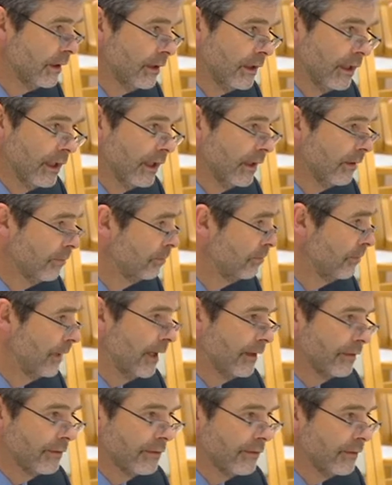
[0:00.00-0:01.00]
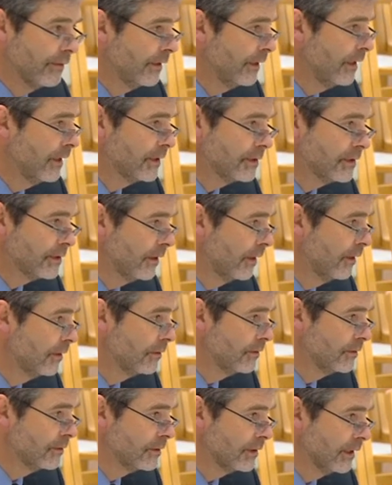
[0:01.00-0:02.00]
But yes,
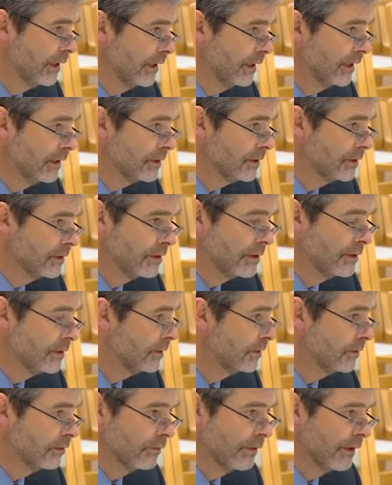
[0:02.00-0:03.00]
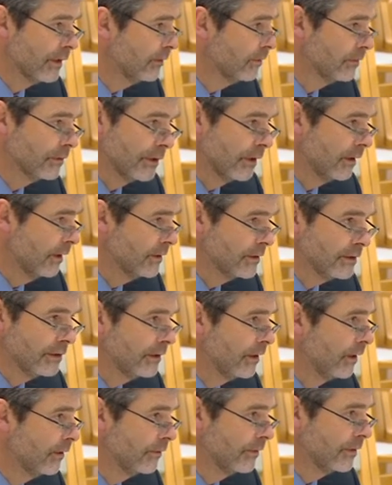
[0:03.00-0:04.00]
those statistical records, I see
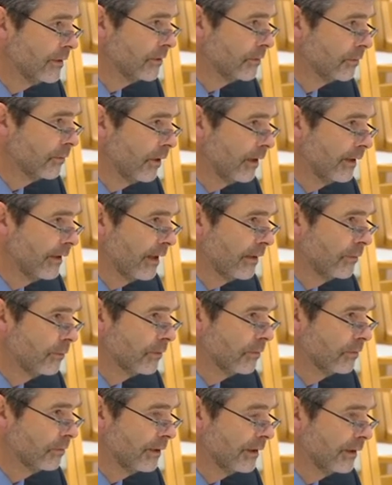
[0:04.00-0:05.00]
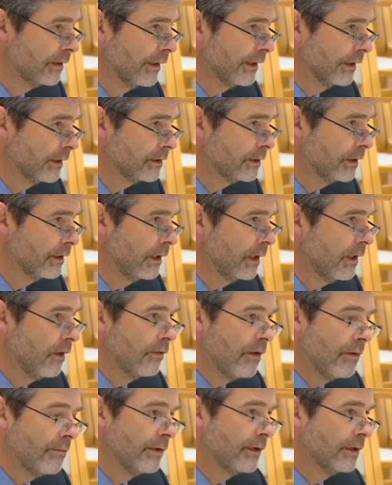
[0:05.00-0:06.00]
no reason why they wouldn't be linked.
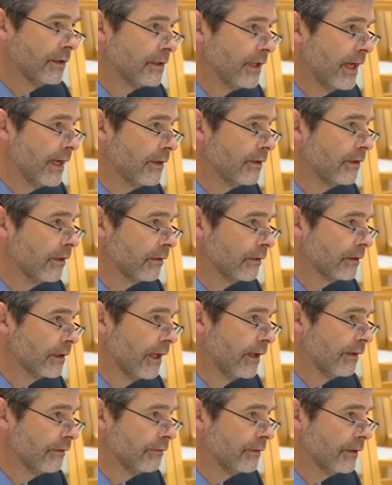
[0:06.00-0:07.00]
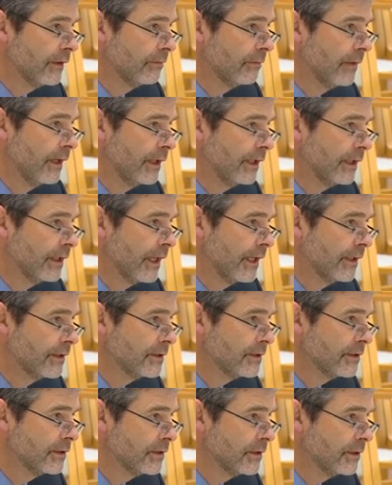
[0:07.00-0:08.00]
Remember, data.gov in many
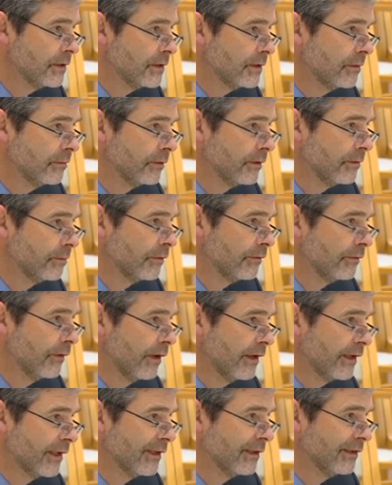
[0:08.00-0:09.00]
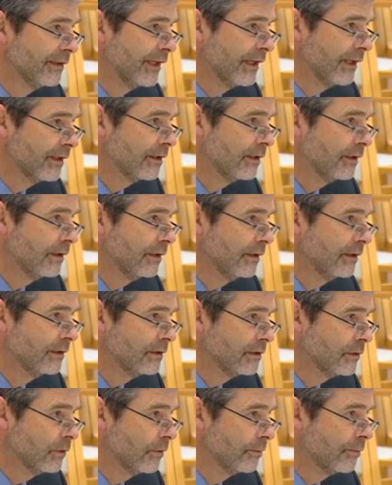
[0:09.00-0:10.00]
cases is simply providing a link
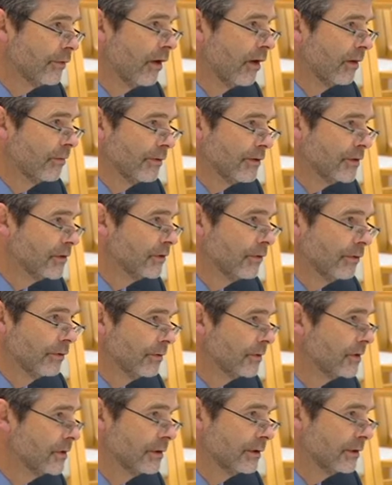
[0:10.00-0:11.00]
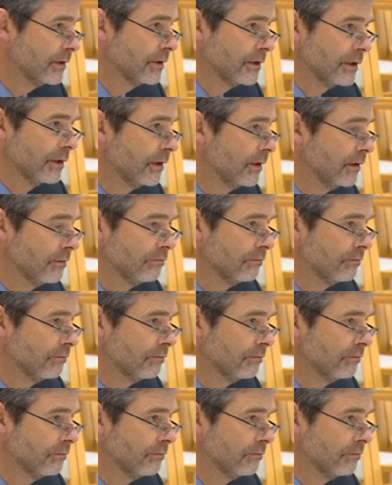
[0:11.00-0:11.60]
to a primary source. It's a